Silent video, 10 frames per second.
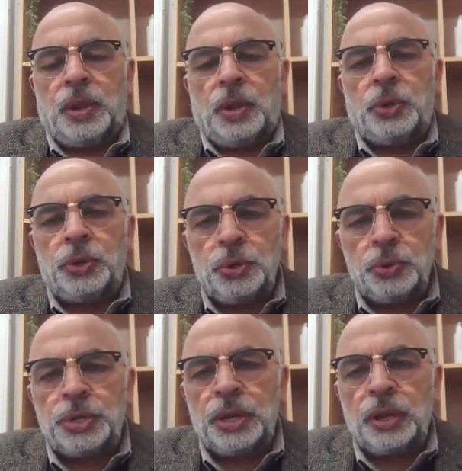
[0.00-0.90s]

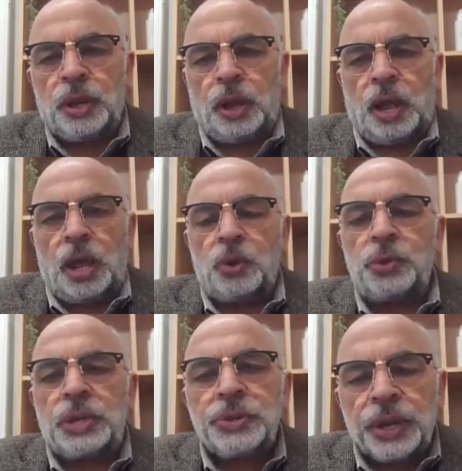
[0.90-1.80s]
using Ayurveda
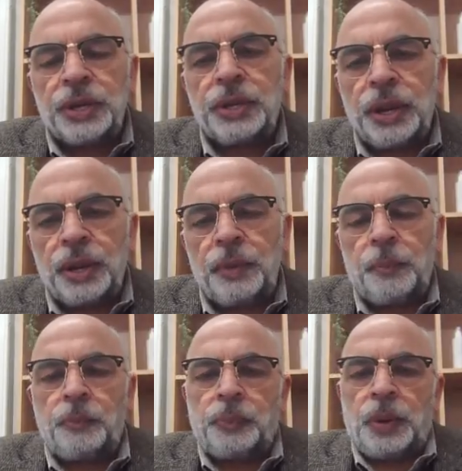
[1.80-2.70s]
skincare
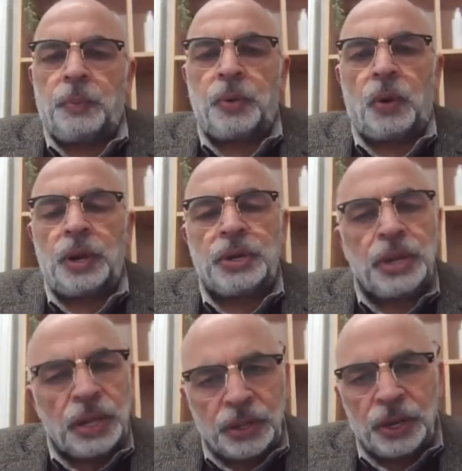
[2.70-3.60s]
products
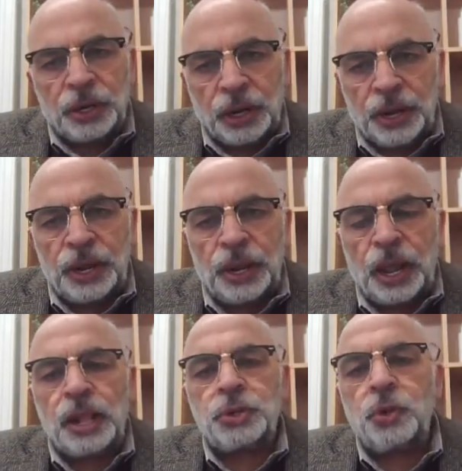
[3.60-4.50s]
in their clinic
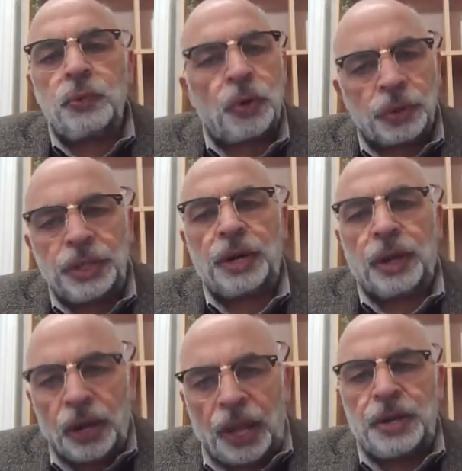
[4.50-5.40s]
also for their
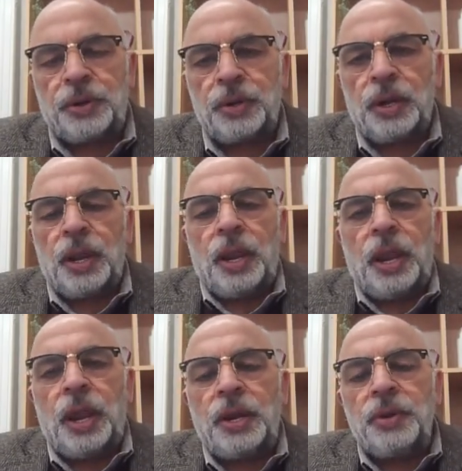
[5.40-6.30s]
client.
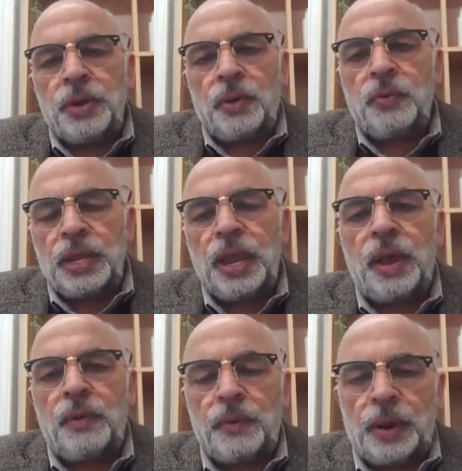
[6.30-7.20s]
And we
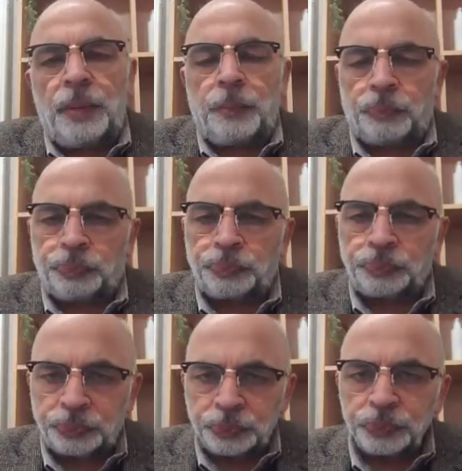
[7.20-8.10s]
have
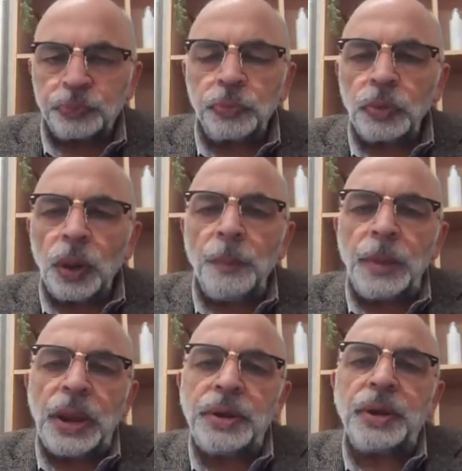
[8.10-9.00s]

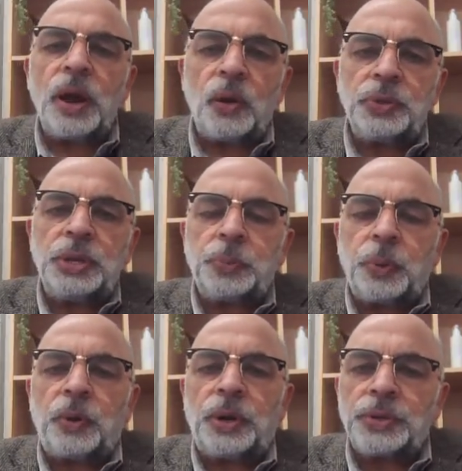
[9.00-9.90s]
made now these
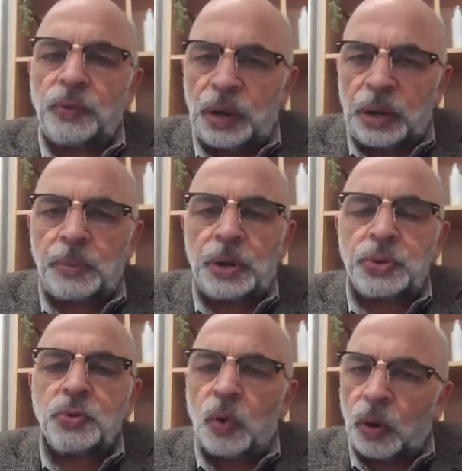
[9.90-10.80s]
products available
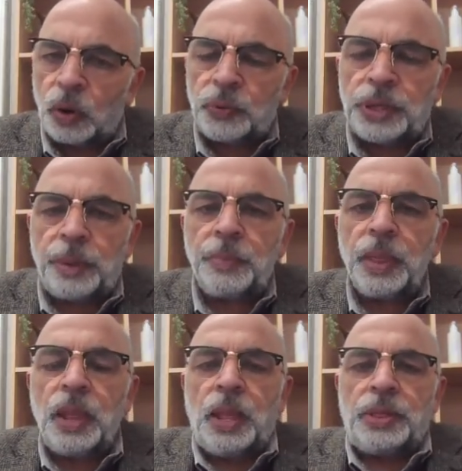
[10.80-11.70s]
to all of them,
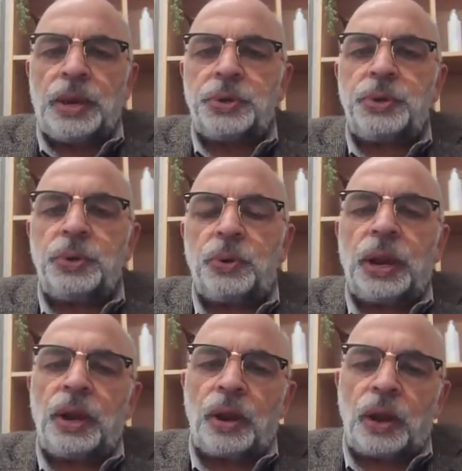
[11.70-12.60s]
that you can
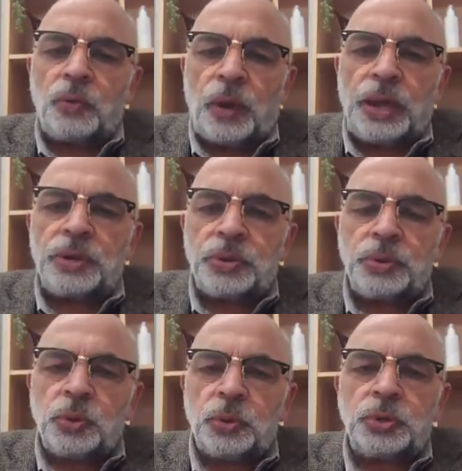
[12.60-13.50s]
advise
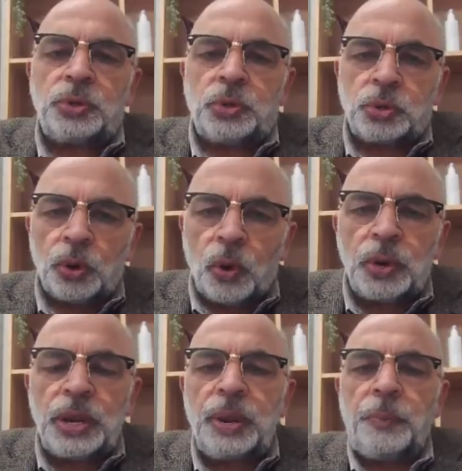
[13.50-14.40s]
those.
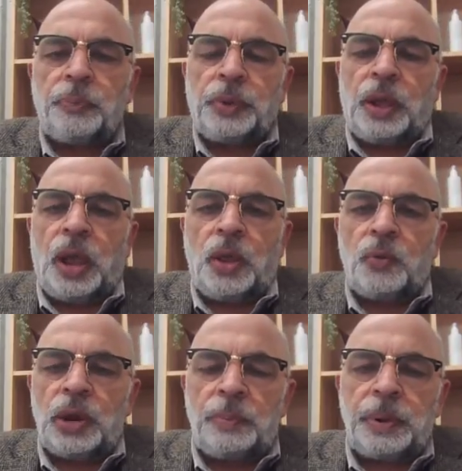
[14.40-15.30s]
Slowly I will
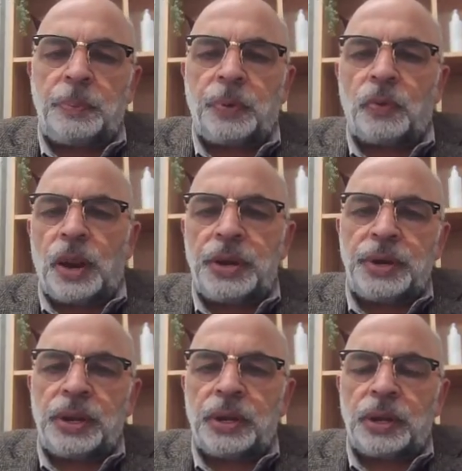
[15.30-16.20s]
be
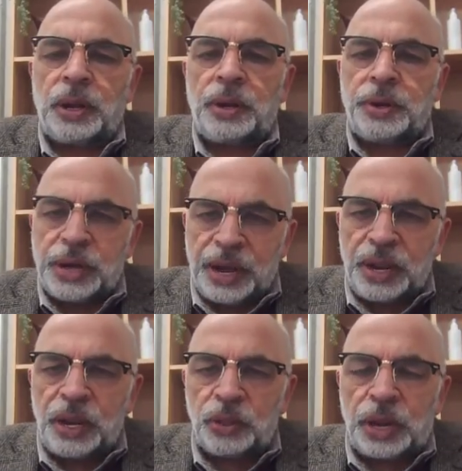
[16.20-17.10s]
providing
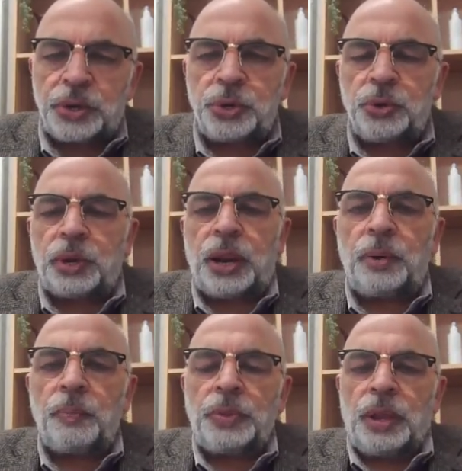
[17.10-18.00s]
training that you can
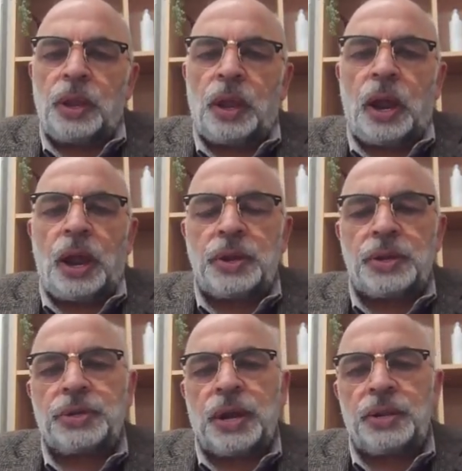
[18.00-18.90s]

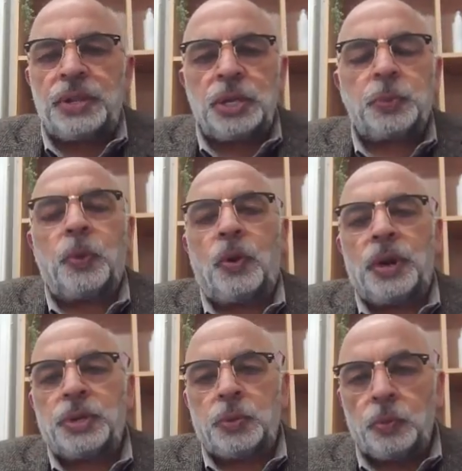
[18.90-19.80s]
understand these
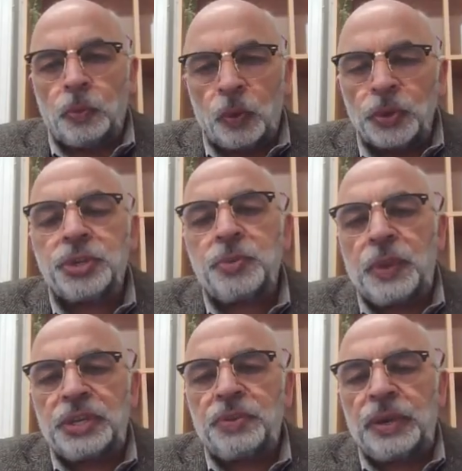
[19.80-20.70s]
products more
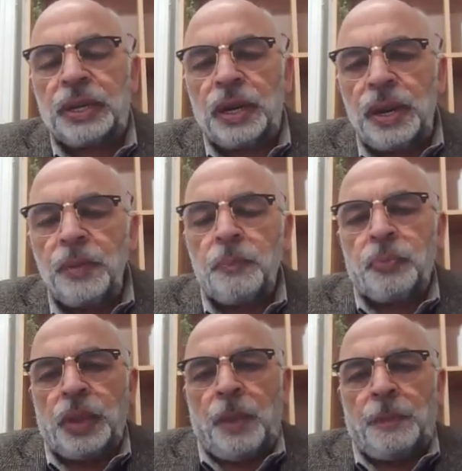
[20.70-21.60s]
specifically,
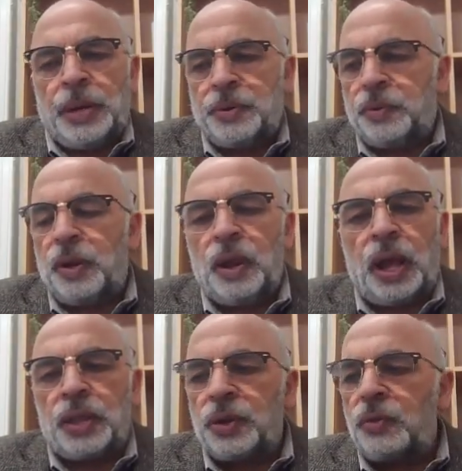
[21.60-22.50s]
but
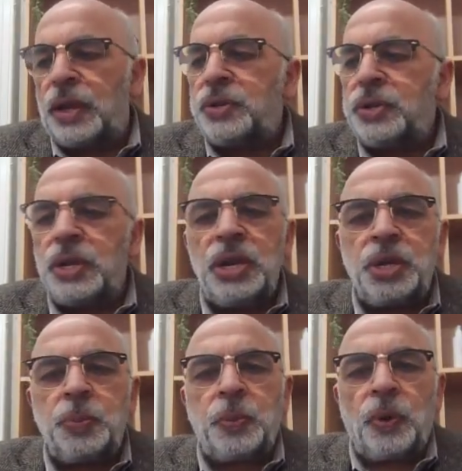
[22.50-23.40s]
otherwise each
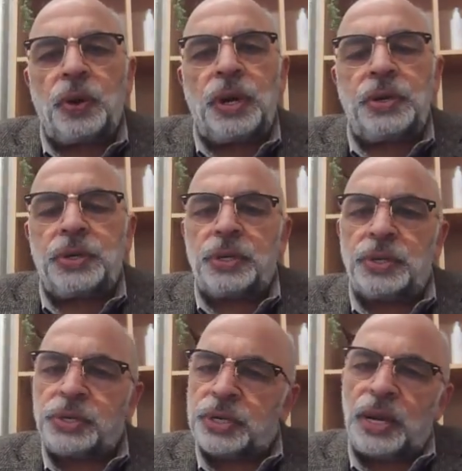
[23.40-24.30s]
product
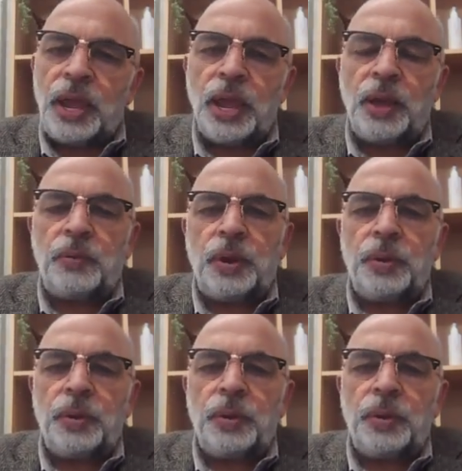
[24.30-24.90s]
still have